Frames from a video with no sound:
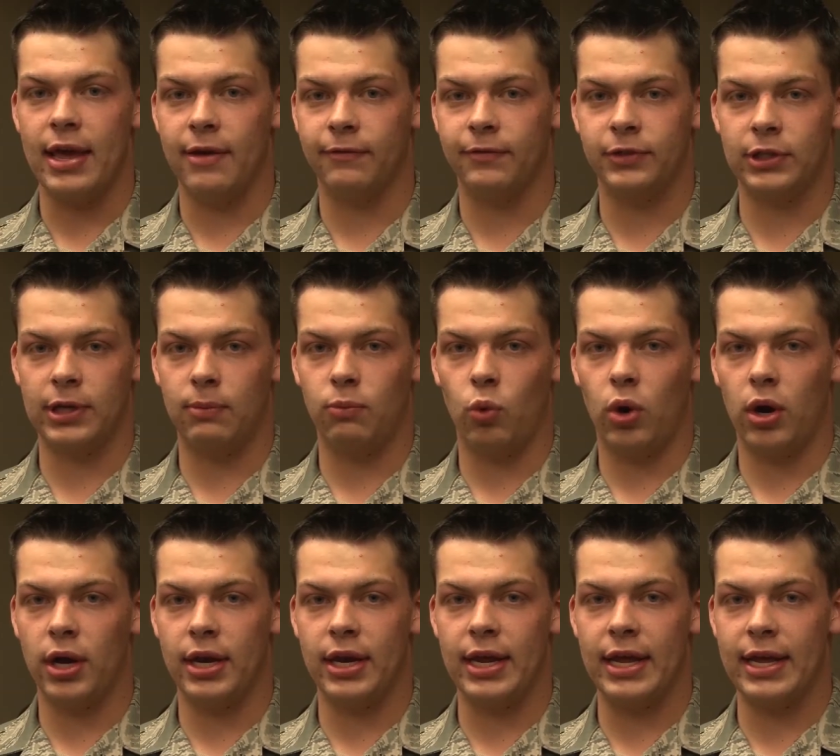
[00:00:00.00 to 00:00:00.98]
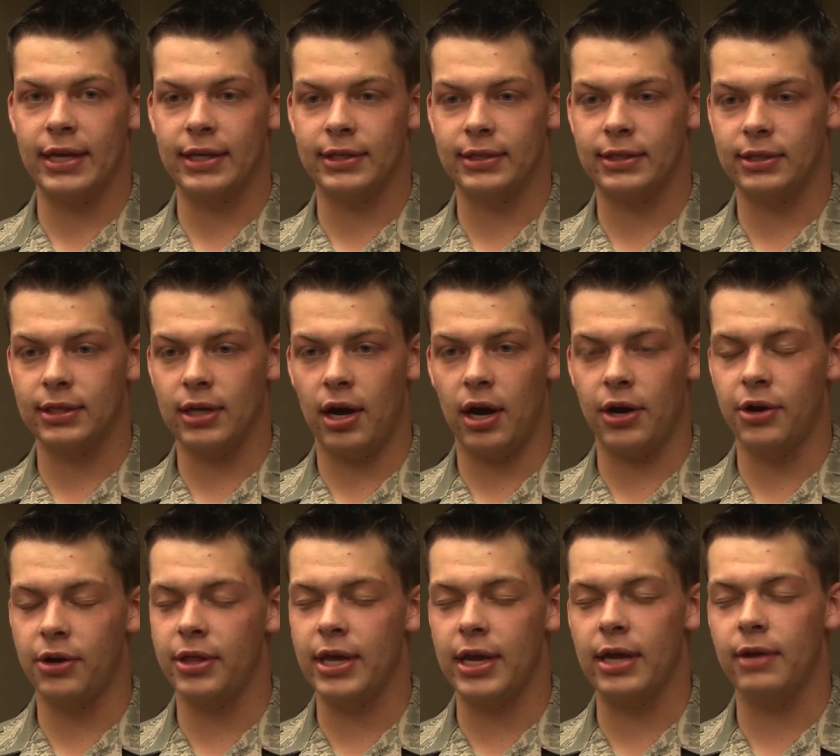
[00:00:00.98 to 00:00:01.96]
If someone is
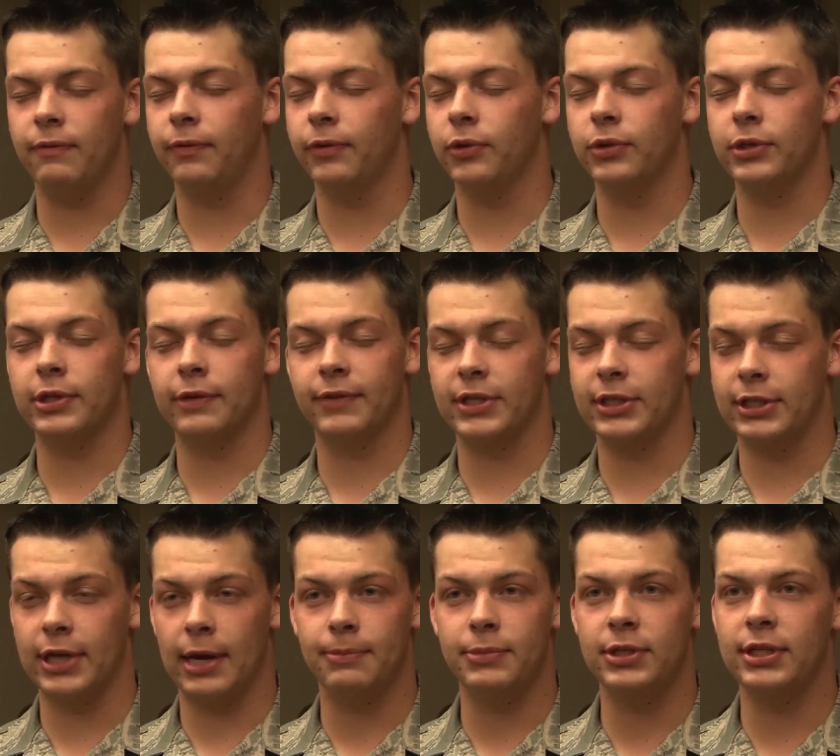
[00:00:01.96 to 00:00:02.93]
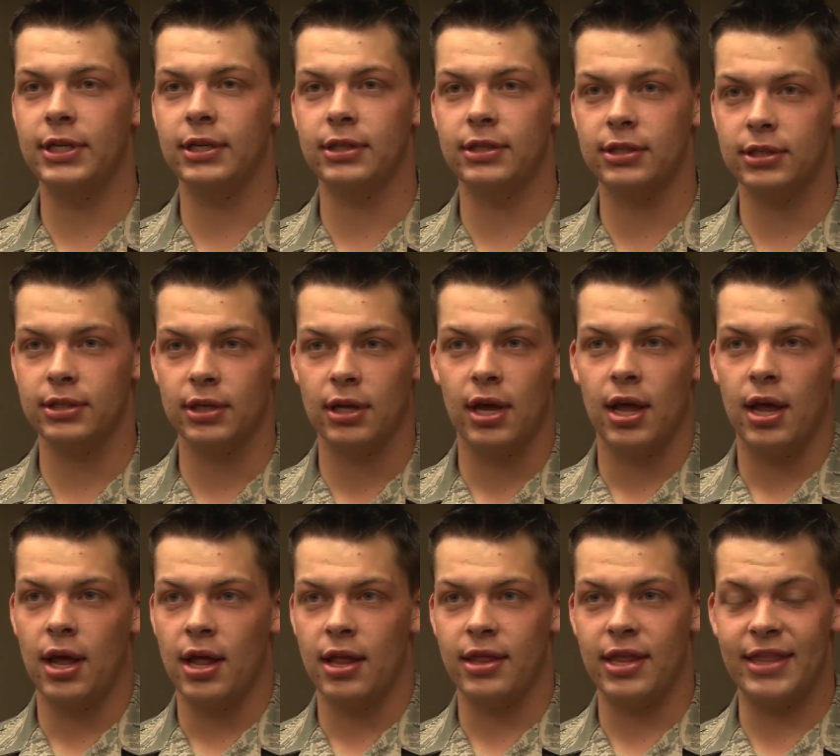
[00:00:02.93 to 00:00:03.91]
under the influence of a substance
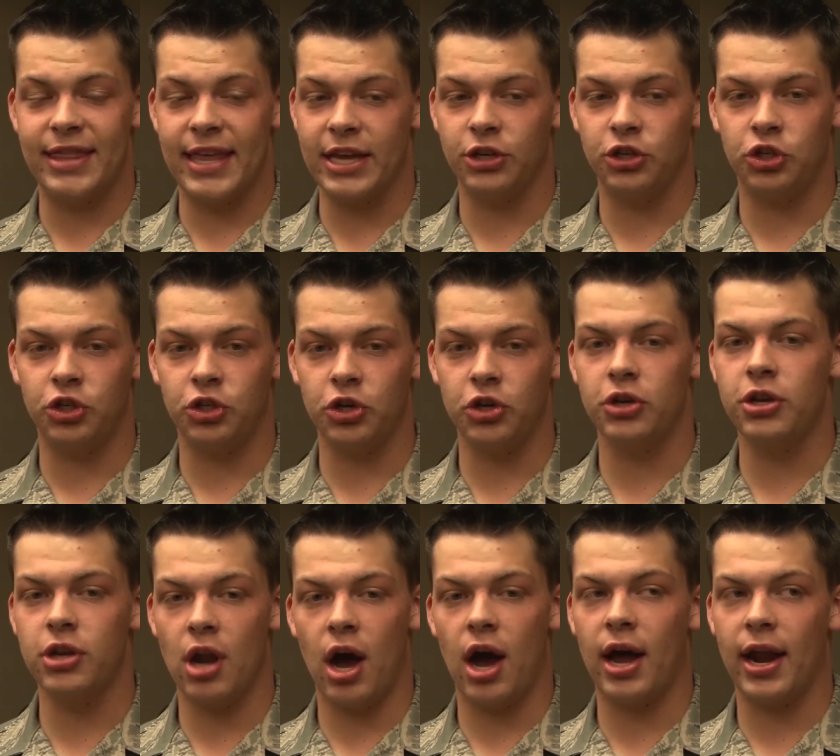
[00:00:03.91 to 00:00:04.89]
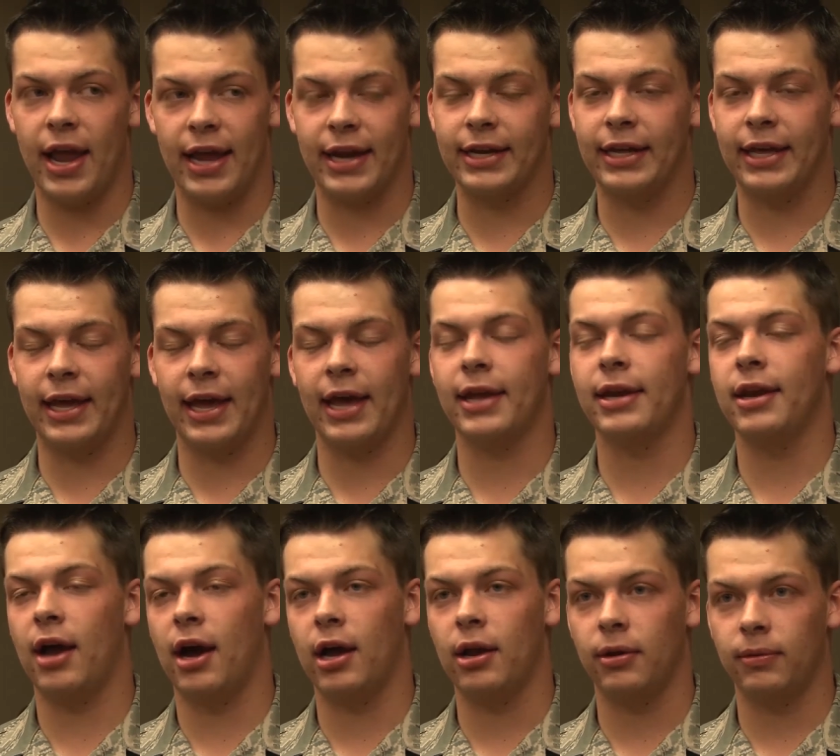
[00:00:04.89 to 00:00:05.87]
that they should not and
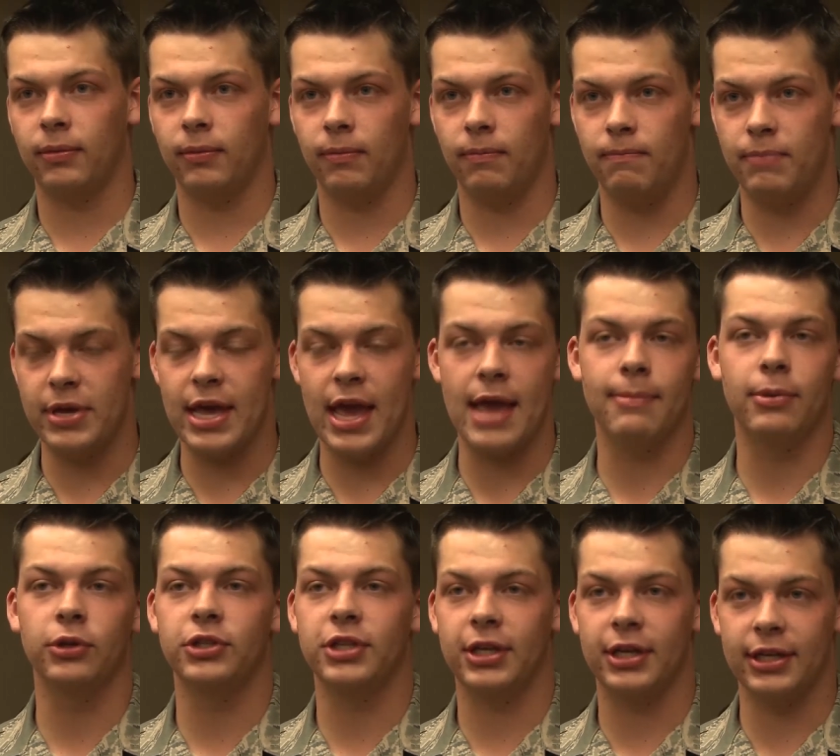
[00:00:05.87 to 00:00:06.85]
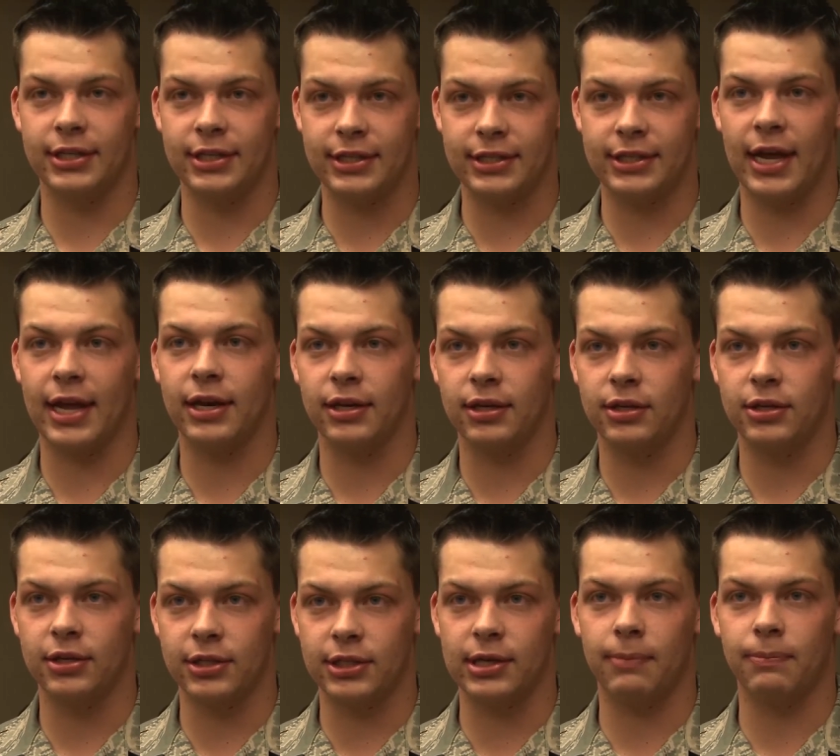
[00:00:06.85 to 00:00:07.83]
cannot be able to consent
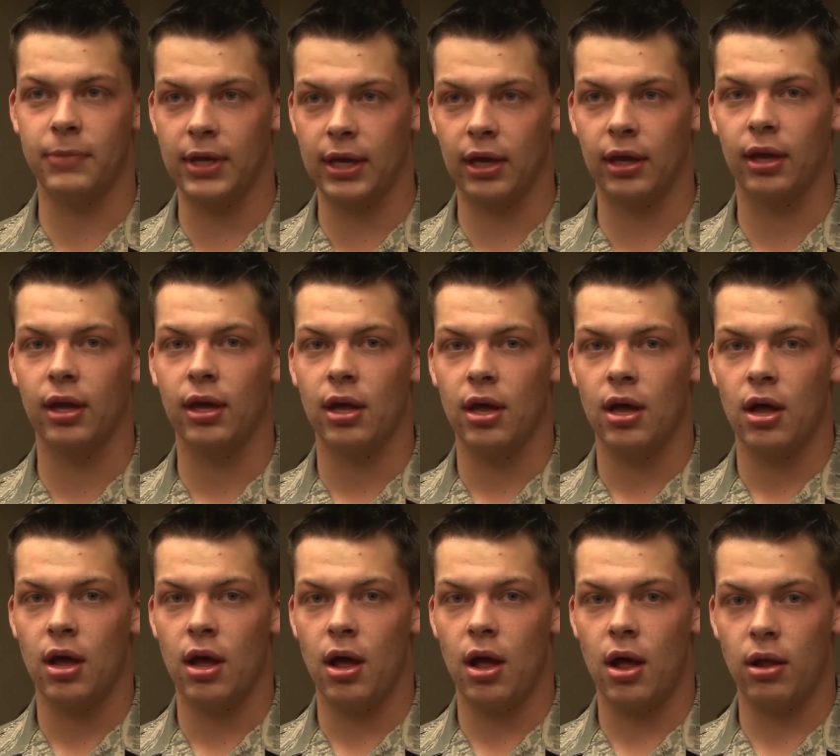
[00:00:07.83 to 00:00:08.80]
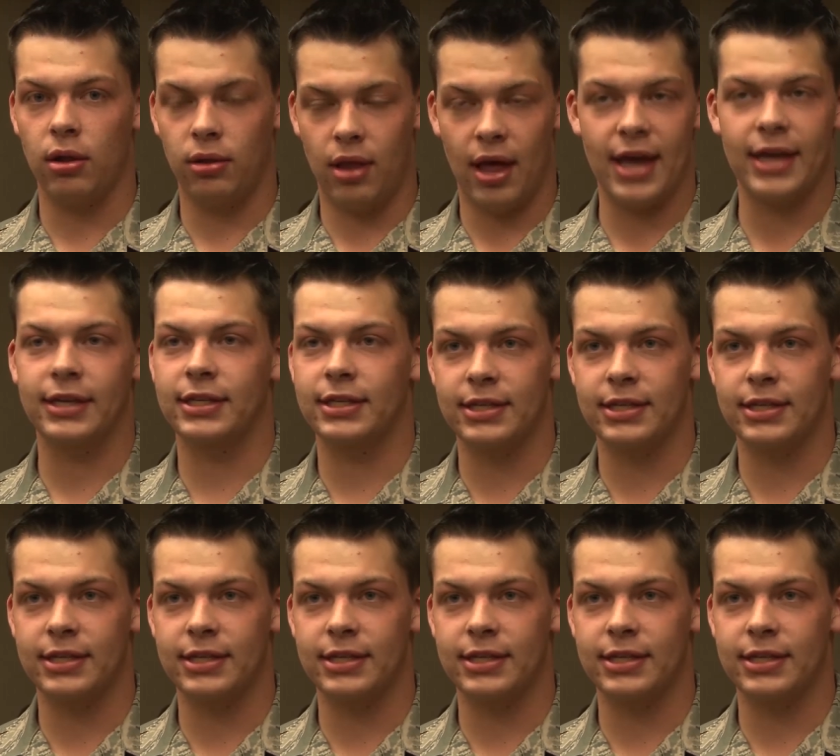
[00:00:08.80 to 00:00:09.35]
to something like